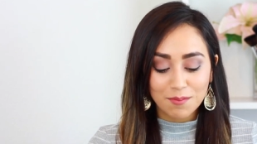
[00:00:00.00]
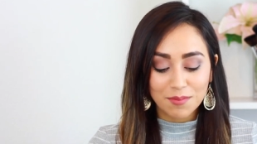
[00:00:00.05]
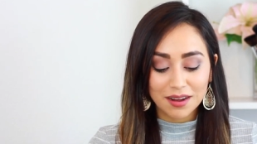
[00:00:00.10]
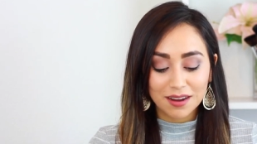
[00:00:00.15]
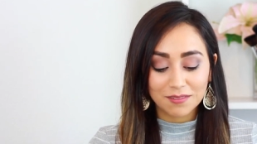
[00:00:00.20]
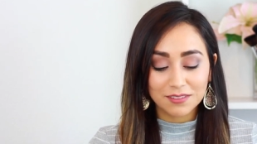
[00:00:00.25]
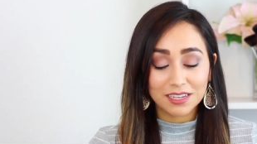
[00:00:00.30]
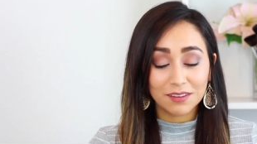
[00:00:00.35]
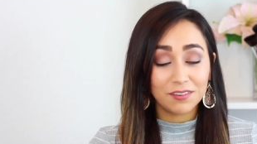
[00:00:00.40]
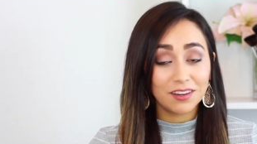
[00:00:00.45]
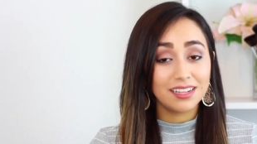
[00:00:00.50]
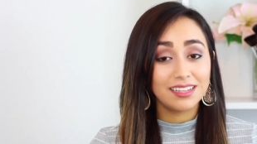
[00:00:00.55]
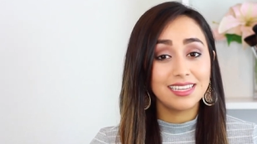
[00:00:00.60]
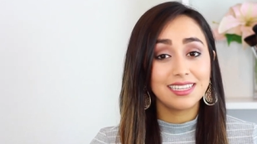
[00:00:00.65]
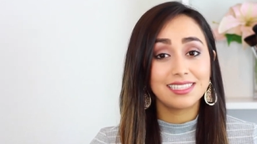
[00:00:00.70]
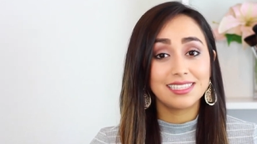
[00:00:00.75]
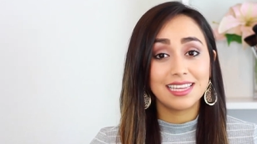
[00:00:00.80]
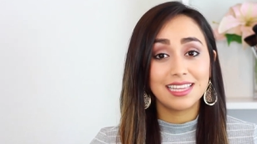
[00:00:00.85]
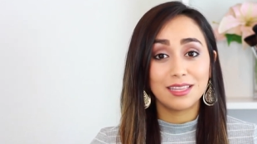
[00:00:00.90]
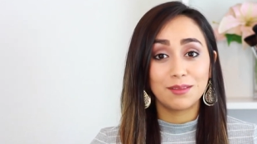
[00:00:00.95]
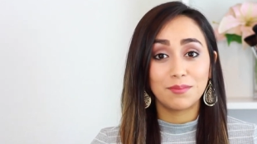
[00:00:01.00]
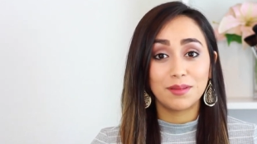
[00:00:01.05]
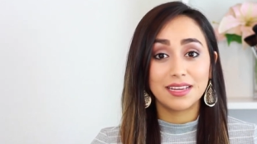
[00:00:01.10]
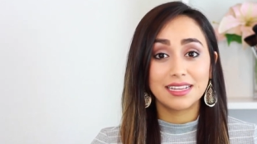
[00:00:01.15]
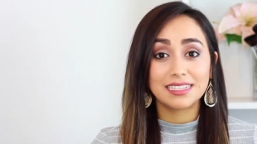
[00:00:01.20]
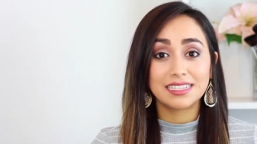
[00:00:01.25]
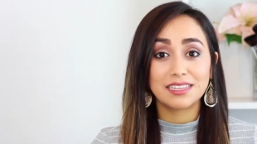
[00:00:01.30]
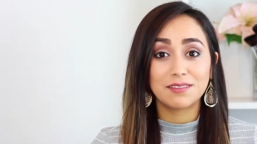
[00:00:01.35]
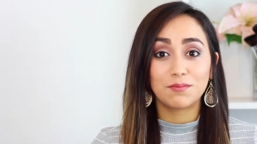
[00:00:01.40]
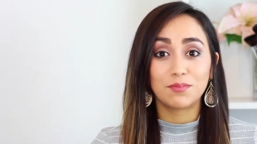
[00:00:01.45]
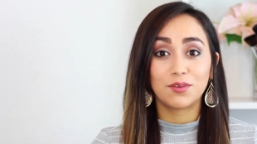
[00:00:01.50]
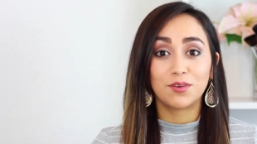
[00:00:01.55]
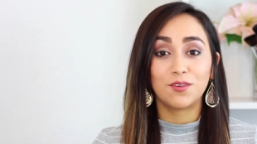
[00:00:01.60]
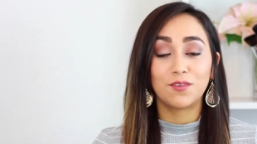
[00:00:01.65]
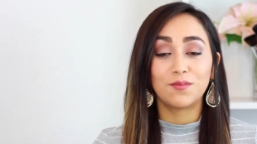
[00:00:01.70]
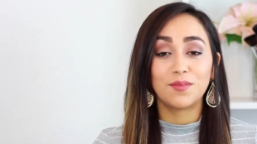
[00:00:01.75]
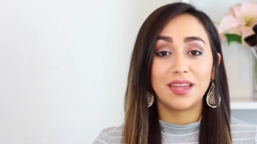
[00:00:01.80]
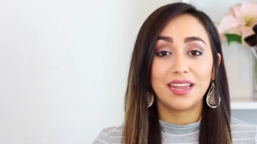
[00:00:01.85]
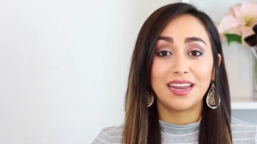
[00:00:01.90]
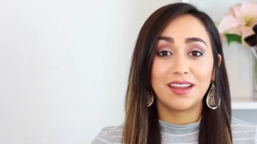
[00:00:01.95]
but I've definitely seen the biggest
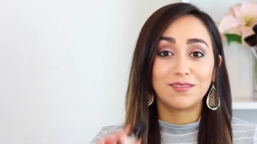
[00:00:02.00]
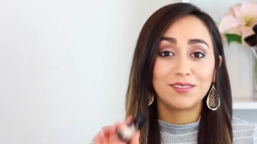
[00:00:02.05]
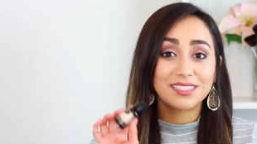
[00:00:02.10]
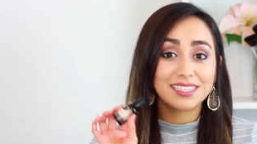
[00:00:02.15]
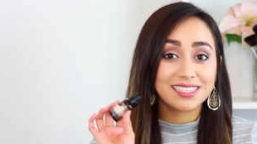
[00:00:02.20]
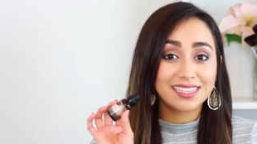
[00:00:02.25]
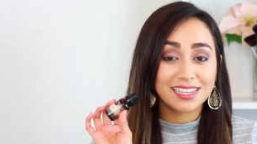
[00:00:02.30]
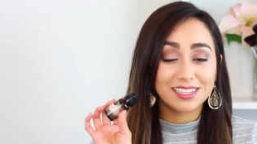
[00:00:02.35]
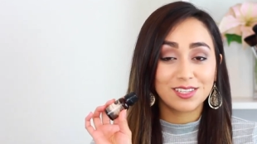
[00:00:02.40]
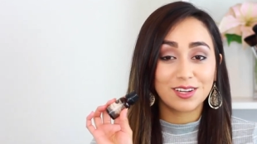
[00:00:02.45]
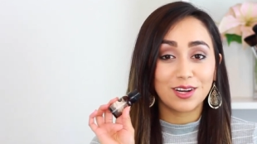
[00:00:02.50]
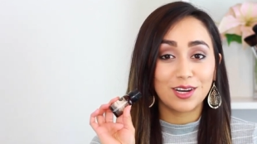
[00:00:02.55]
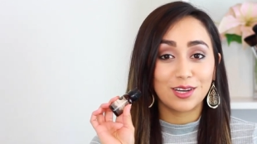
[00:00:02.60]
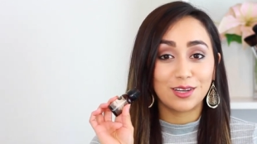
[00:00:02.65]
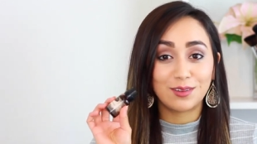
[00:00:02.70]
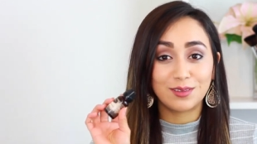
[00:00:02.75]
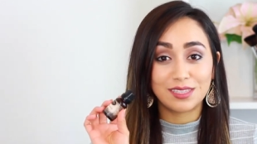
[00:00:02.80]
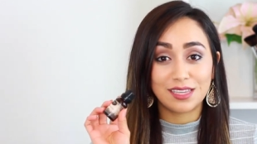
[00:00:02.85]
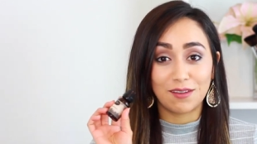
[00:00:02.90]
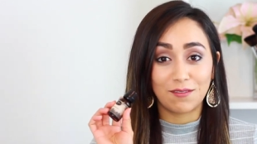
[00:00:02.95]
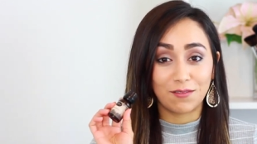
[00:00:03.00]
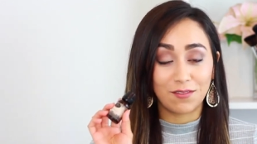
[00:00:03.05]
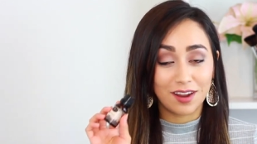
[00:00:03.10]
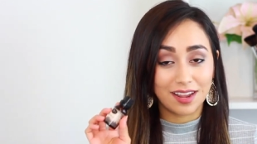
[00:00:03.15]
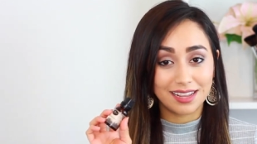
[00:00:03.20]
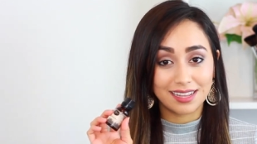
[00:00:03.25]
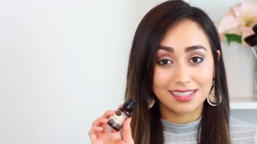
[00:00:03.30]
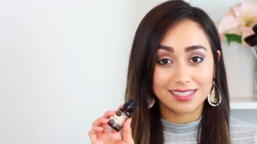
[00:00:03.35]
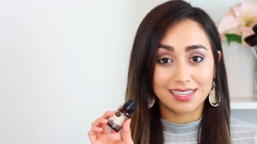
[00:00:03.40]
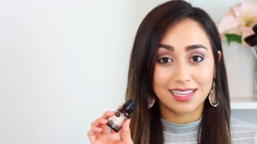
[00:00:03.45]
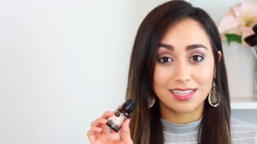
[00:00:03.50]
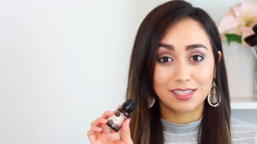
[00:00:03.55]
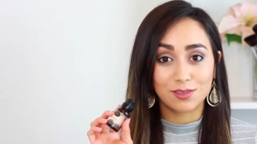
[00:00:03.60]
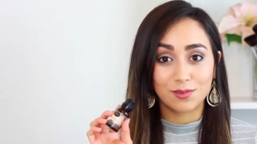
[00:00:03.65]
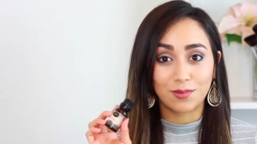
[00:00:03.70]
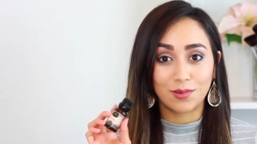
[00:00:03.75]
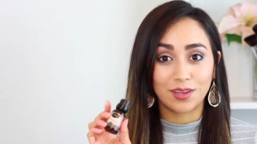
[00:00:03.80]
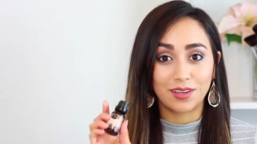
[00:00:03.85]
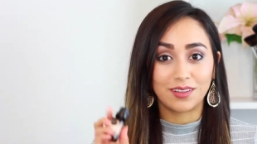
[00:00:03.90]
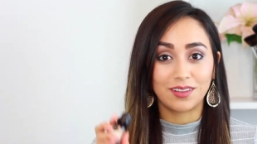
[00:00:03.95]
improvement ever since I started using frankincense
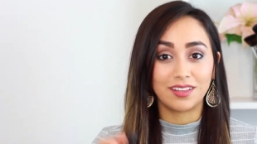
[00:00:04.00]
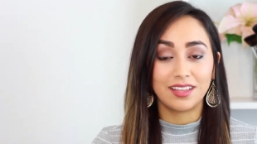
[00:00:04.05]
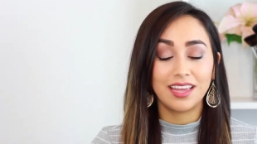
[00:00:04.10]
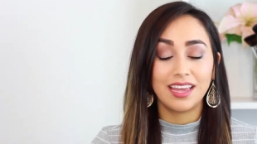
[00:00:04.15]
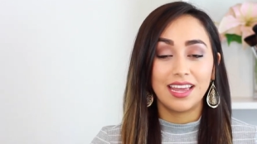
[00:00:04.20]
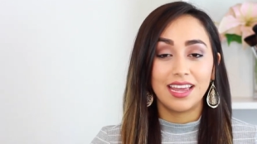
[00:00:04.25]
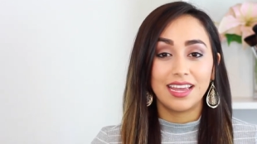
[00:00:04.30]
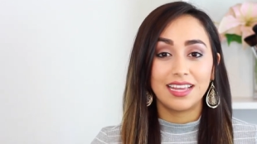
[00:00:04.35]
oil.